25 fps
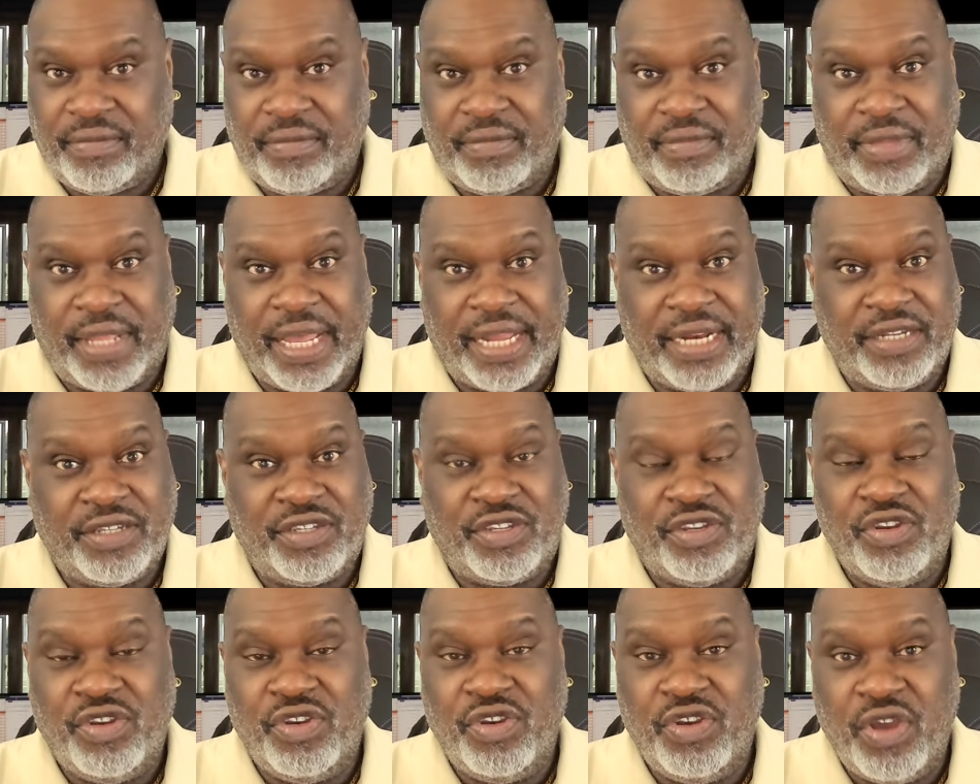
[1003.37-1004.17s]
That
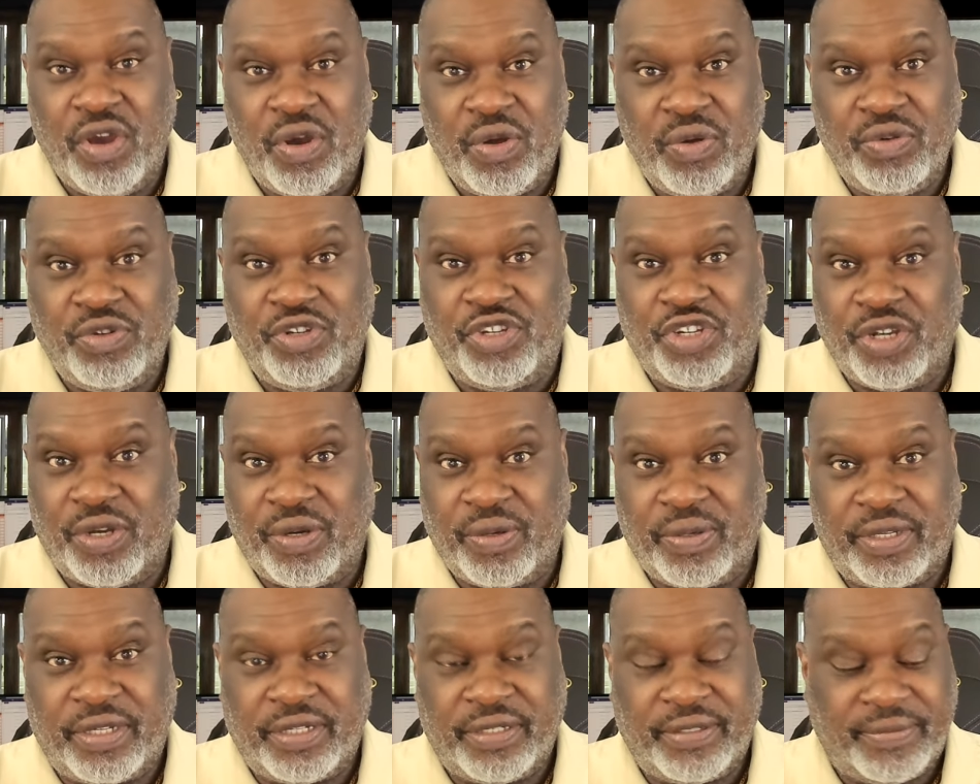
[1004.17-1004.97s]
is no
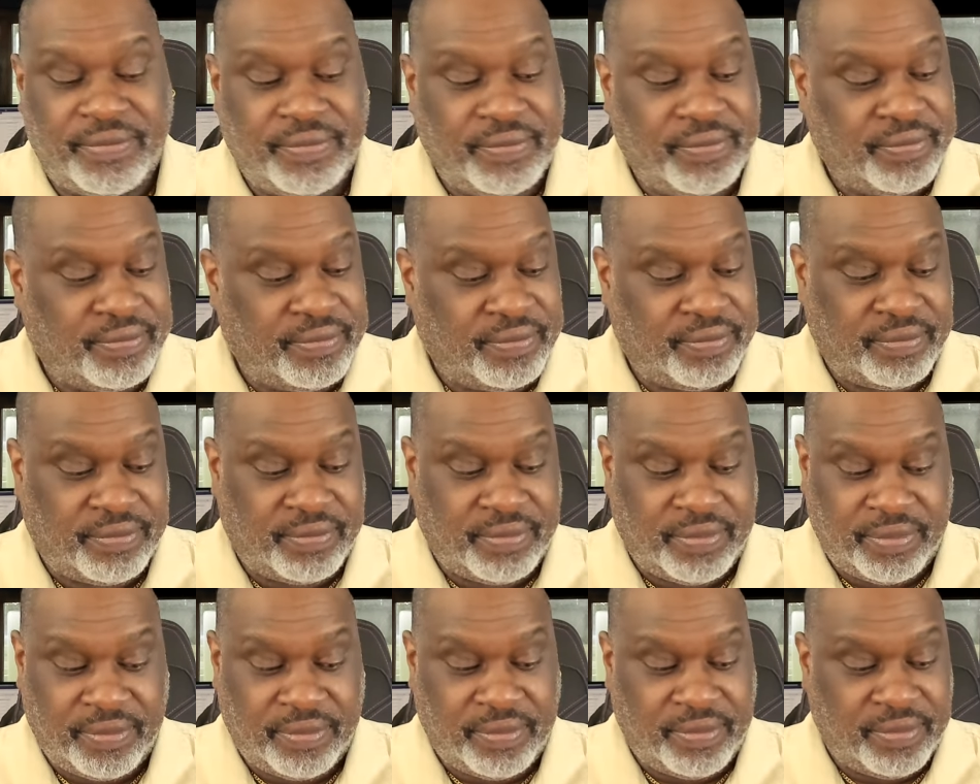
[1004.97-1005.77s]
joke.
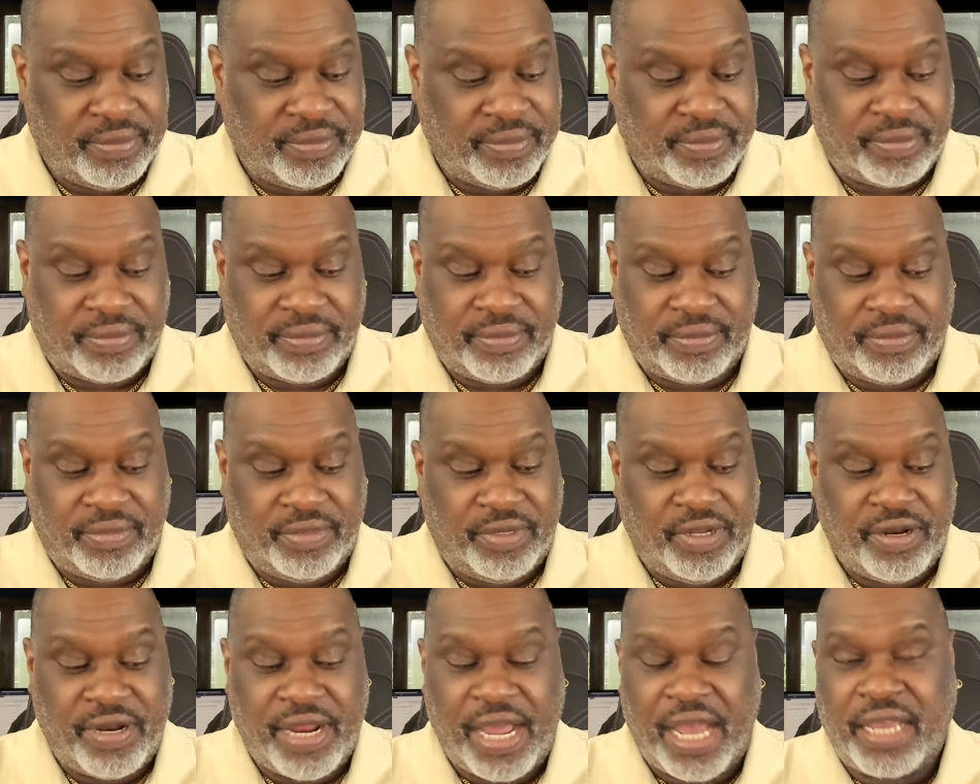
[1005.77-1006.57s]

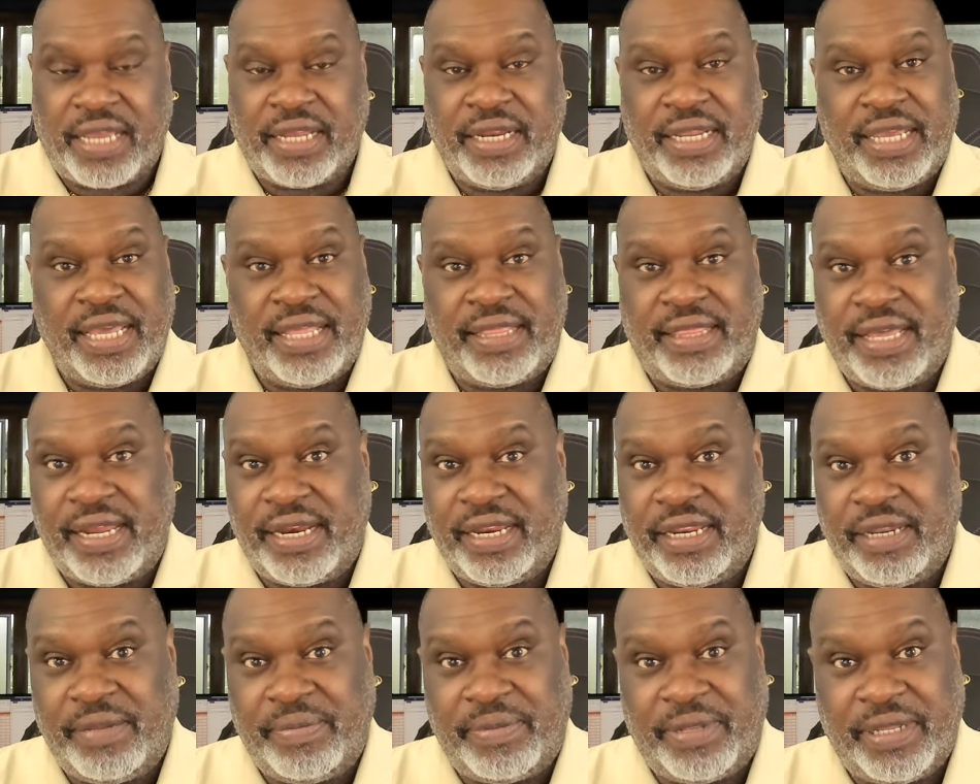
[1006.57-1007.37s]
You're not going to get that
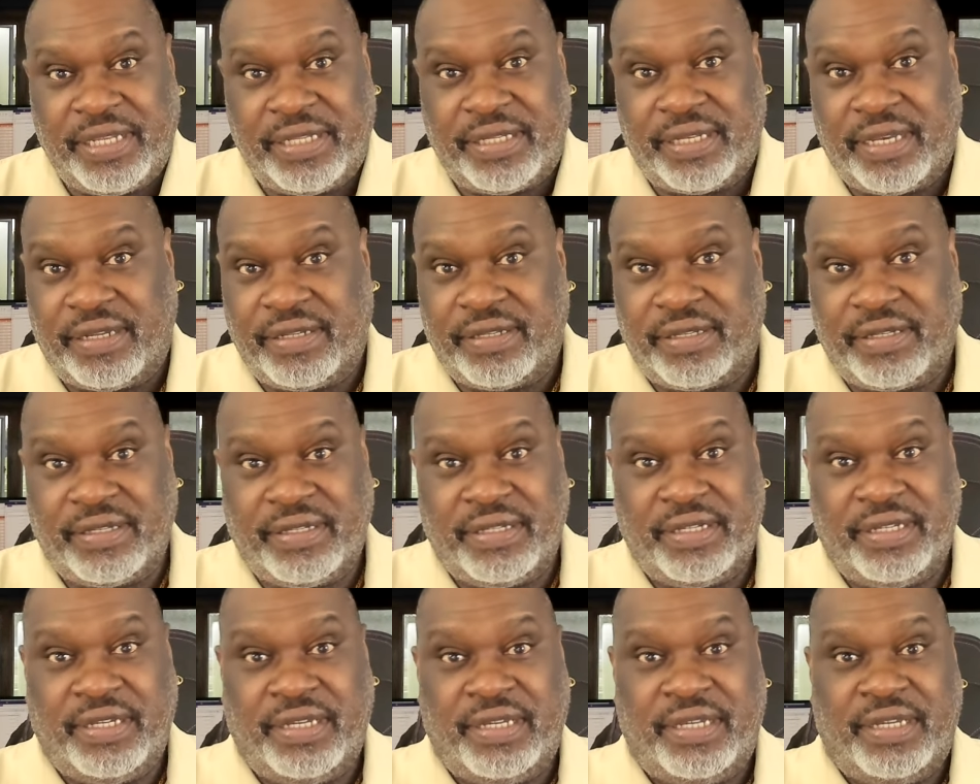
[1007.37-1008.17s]
anyplace else.
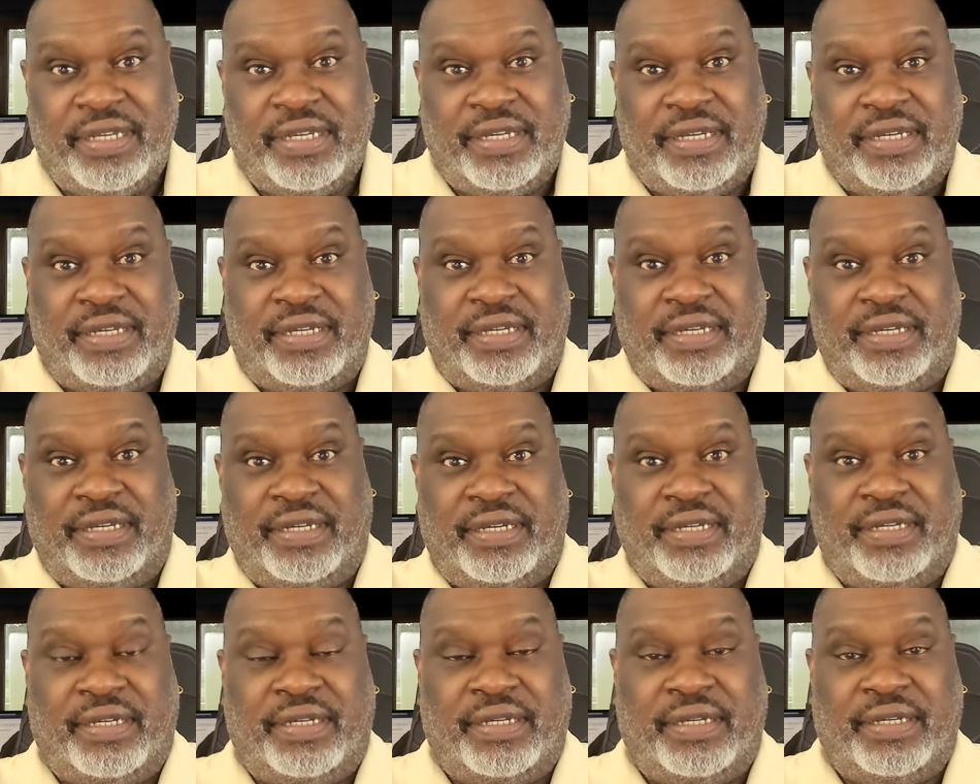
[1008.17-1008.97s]

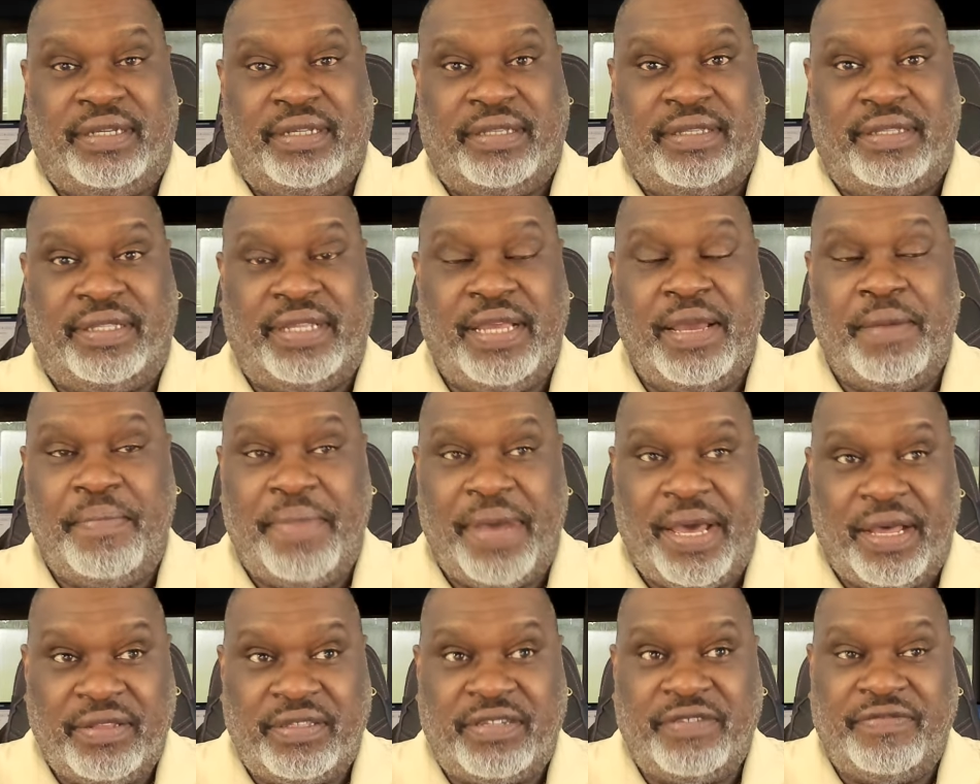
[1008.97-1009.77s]
The
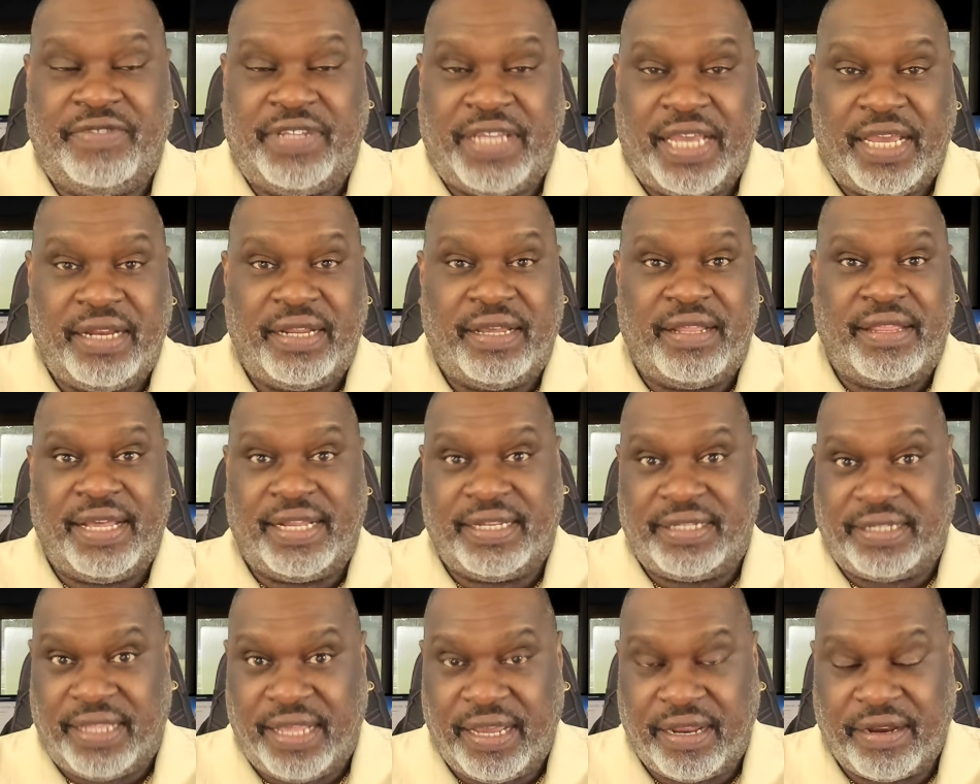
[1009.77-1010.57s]
amount of data
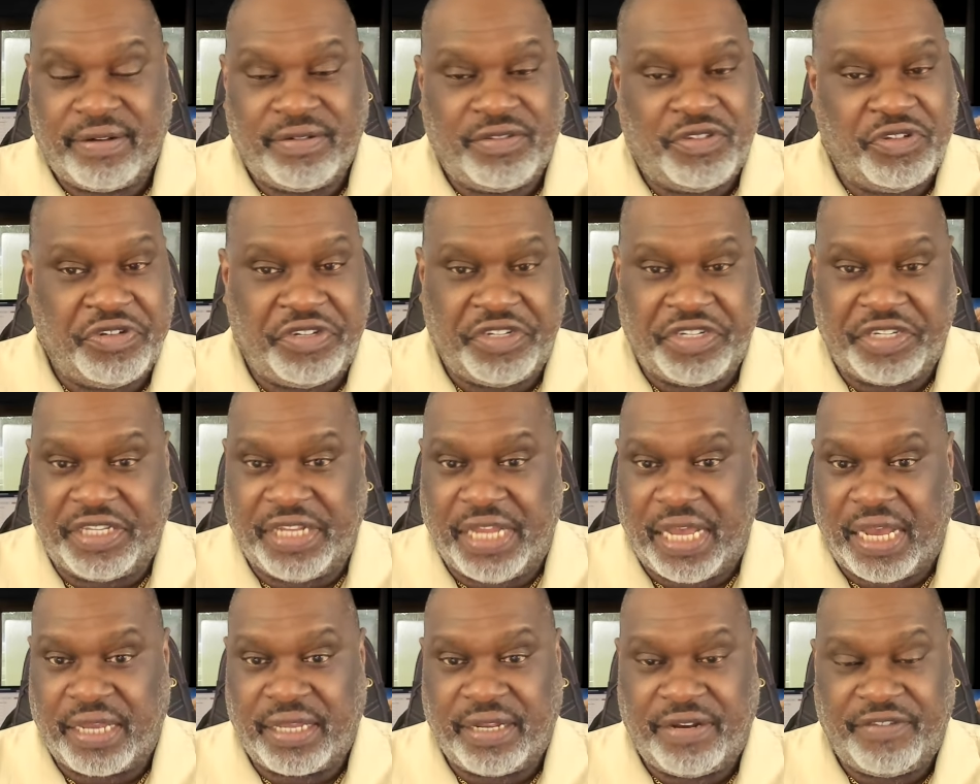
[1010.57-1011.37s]
that's there, you're just
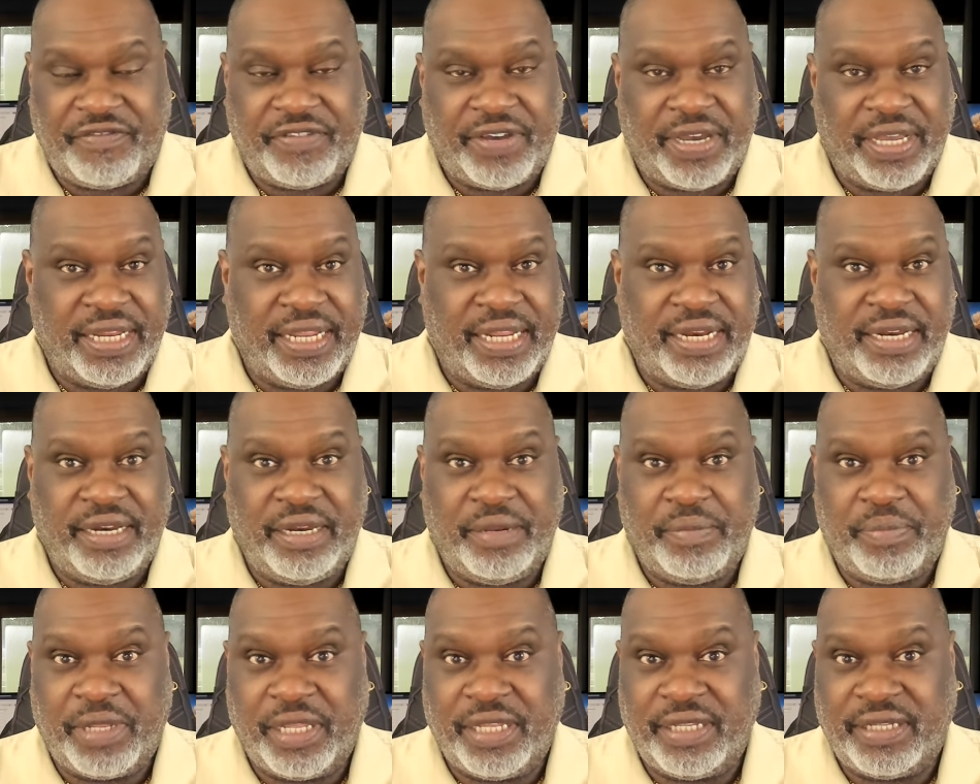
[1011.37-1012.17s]
not going to find that
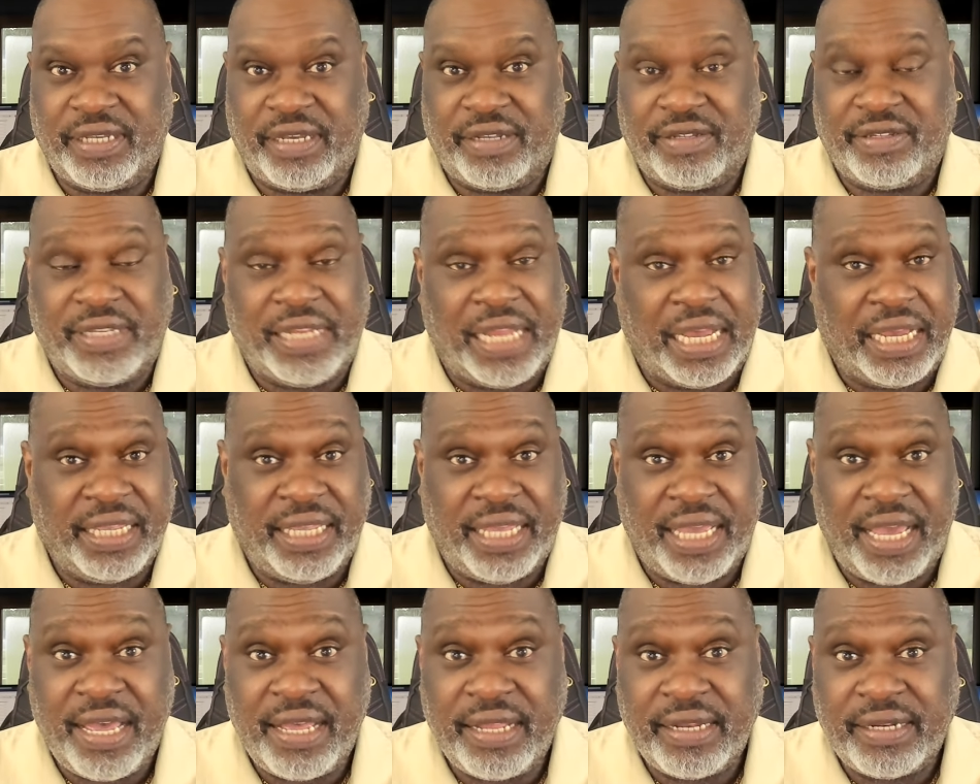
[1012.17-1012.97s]
anyplace else. Not
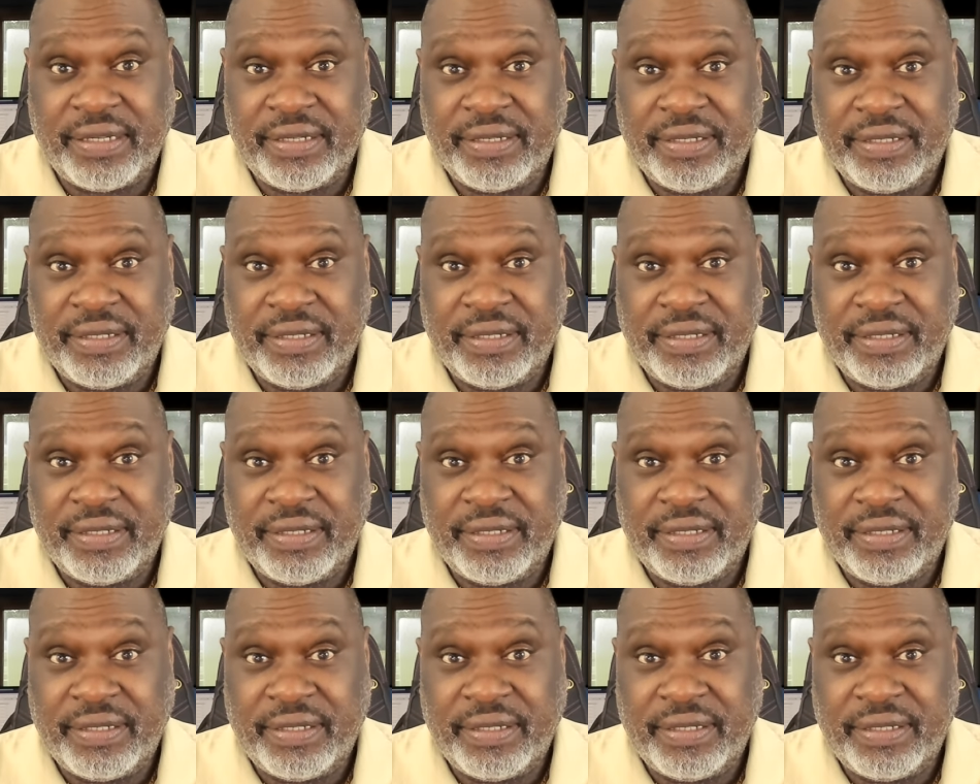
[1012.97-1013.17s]
yet.